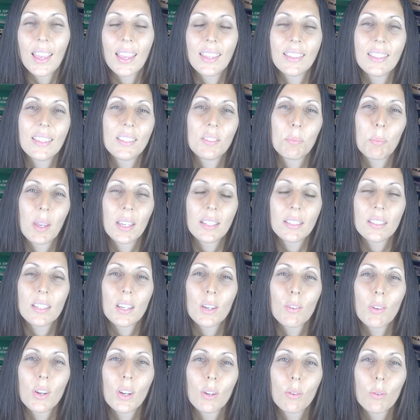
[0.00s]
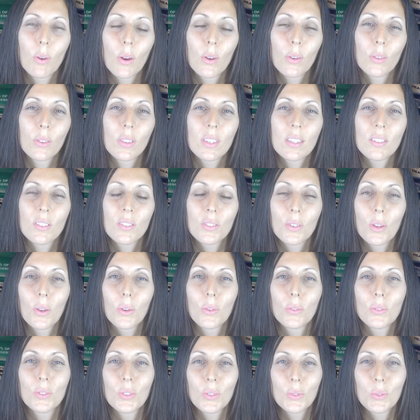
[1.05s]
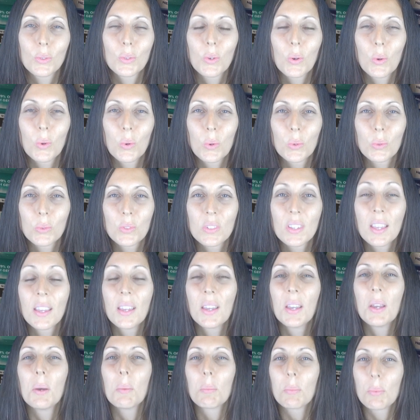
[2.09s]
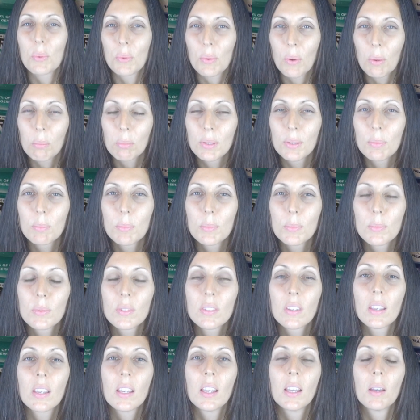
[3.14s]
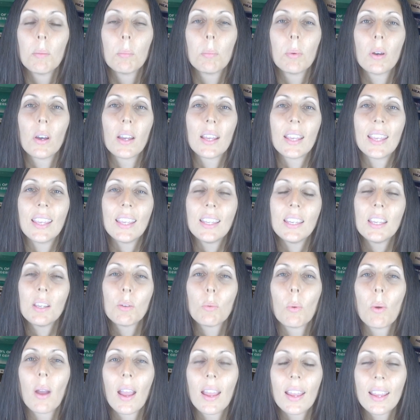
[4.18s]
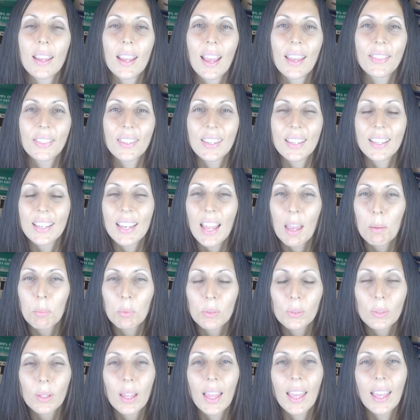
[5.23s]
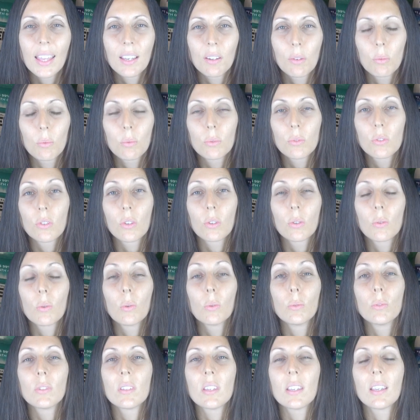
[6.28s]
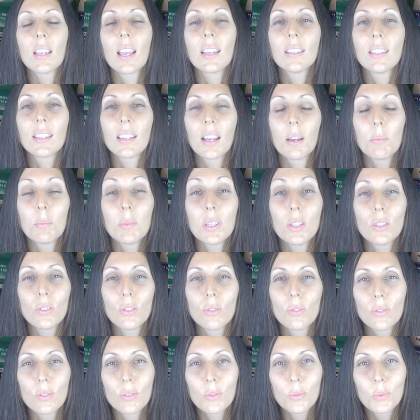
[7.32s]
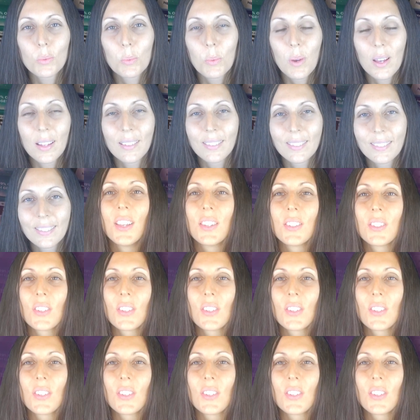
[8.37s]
and this bacteria growth is known to cause problems by eating away at the enamel and also causing gum issues as well.